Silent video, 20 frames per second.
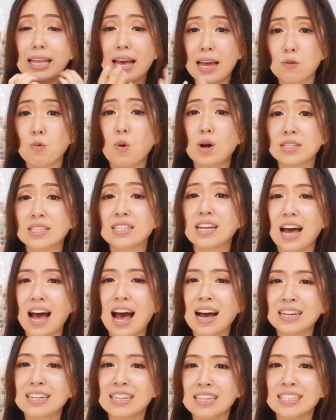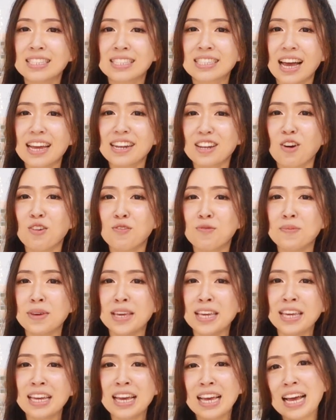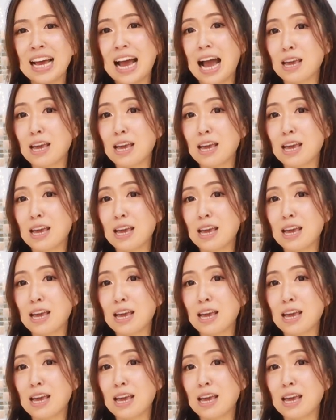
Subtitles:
That was the ugly side of me.